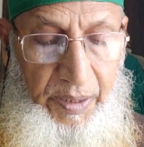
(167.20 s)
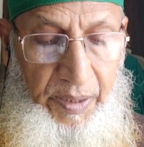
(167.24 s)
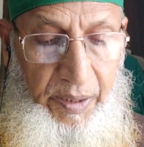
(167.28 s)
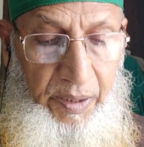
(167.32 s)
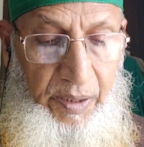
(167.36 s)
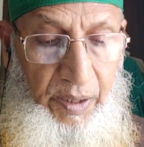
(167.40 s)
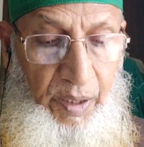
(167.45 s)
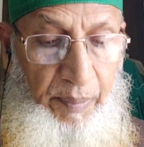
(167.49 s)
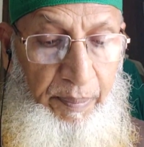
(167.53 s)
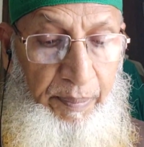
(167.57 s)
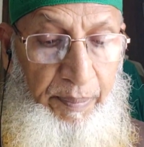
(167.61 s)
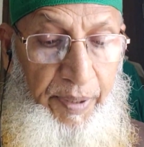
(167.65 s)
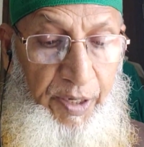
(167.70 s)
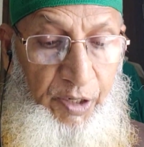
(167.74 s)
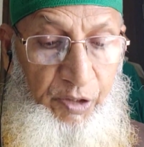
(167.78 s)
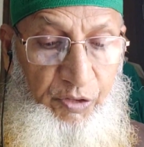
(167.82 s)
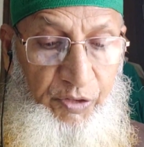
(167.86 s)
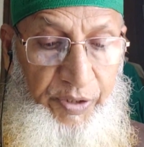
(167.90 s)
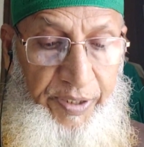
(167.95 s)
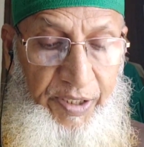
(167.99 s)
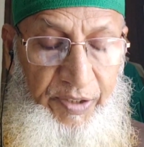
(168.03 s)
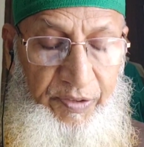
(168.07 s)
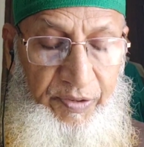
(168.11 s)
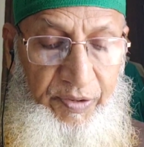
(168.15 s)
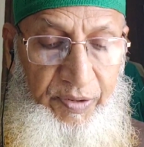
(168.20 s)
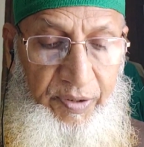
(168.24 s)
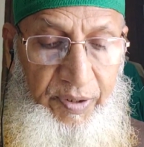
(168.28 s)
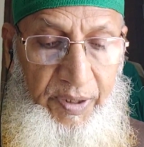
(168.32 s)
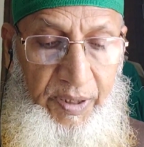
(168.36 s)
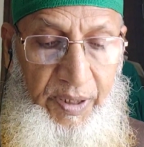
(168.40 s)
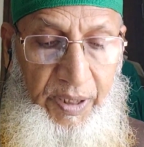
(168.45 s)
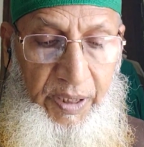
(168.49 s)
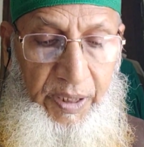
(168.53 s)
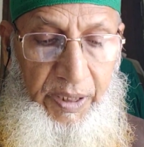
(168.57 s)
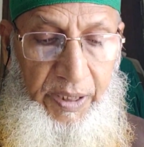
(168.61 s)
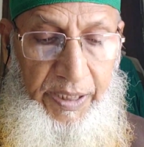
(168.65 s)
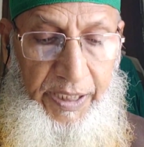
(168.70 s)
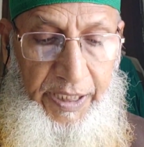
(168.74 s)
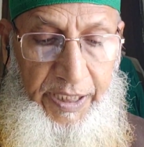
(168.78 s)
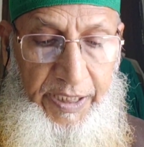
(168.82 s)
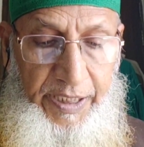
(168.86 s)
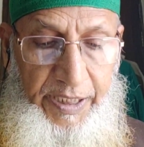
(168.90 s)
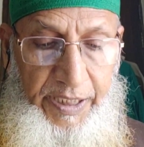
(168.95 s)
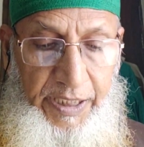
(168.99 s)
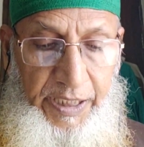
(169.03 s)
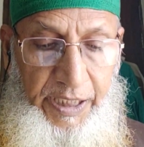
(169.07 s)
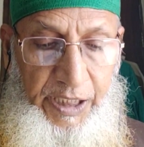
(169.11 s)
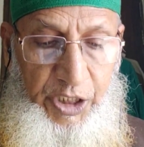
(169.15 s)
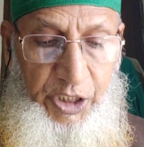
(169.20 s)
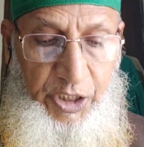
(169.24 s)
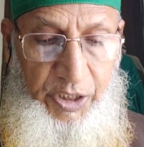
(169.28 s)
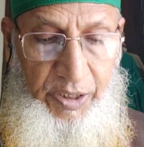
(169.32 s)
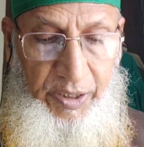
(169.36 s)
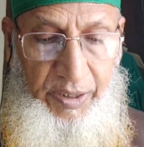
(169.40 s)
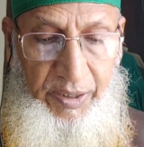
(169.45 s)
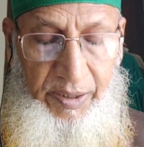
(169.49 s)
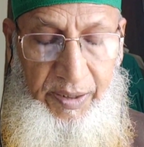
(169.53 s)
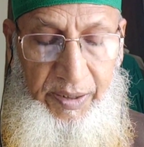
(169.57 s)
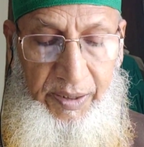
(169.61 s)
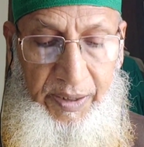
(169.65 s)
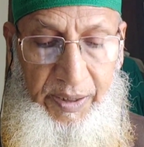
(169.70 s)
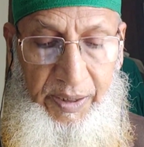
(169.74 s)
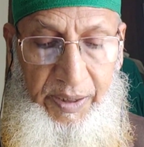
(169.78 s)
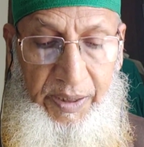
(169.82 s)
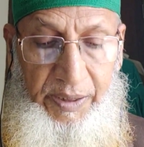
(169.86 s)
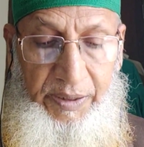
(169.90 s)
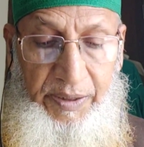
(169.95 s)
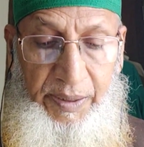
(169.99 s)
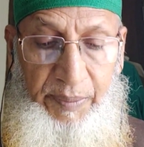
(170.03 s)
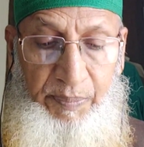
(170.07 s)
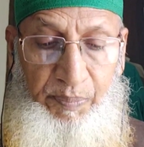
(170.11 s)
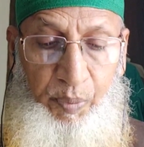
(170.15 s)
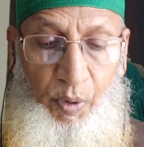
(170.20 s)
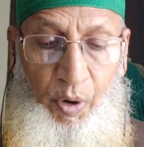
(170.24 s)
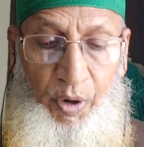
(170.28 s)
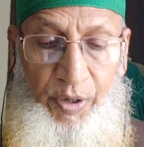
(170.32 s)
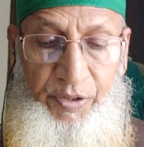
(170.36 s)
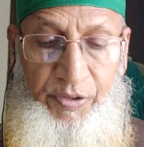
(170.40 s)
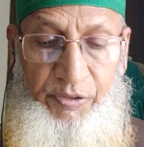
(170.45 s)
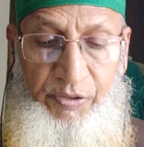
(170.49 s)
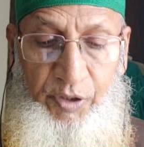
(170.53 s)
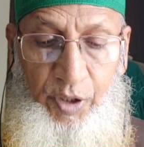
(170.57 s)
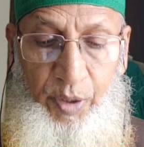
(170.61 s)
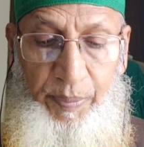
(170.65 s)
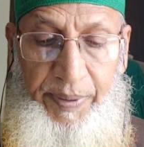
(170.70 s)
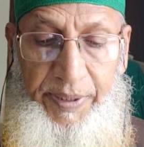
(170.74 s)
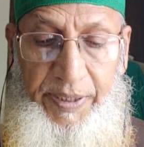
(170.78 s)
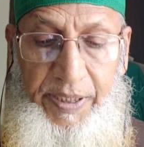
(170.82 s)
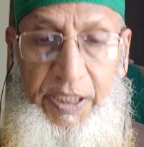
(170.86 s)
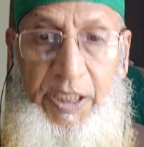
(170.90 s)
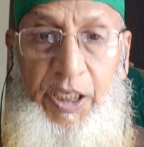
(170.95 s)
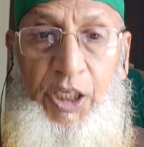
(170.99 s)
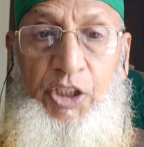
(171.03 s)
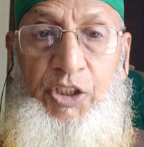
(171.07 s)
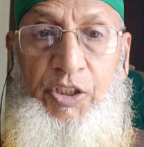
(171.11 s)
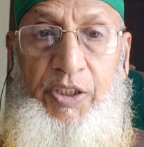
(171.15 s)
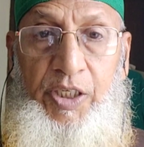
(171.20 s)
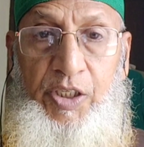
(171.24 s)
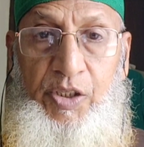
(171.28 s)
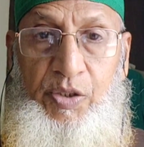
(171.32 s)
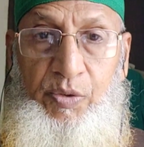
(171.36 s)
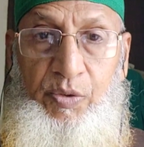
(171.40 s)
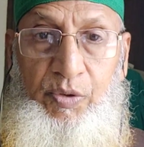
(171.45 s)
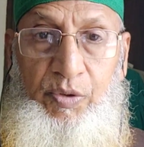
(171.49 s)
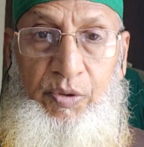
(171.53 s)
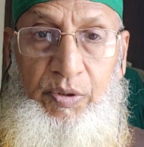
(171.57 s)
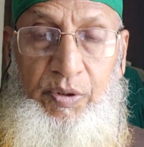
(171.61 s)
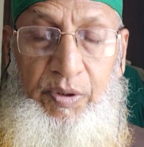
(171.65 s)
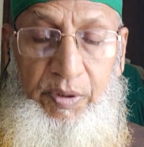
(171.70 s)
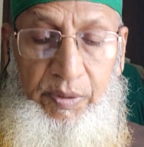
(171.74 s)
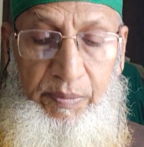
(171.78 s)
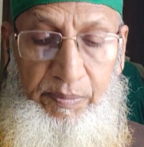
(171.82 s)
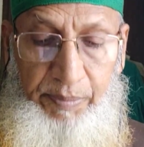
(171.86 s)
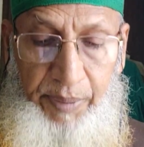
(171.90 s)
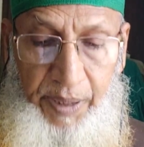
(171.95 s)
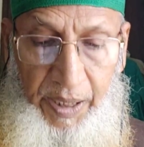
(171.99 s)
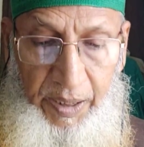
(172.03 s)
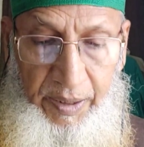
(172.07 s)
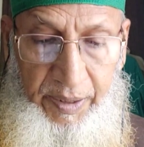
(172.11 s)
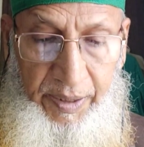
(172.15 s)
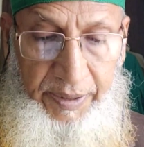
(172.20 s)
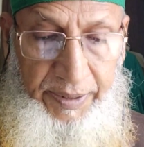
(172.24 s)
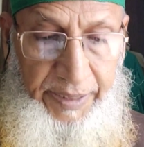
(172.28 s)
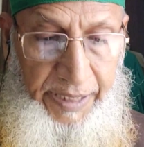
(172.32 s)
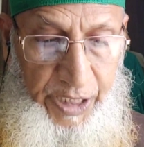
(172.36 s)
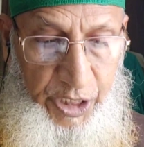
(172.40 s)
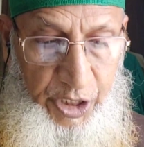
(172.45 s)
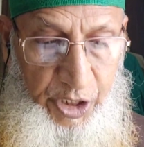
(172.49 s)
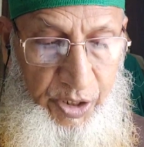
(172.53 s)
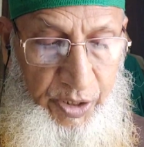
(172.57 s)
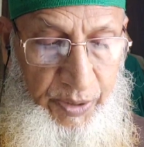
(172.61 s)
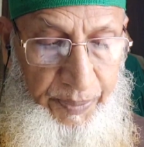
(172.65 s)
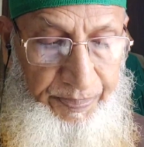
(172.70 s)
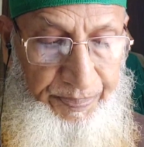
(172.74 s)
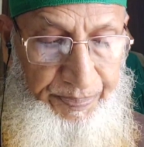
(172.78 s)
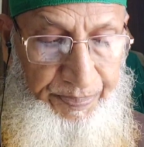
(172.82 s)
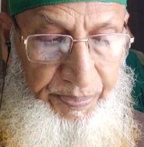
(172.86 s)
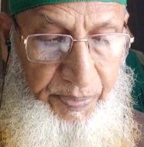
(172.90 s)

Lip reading: Number 6, agriculture, the importance of agriculture to Bangladesh.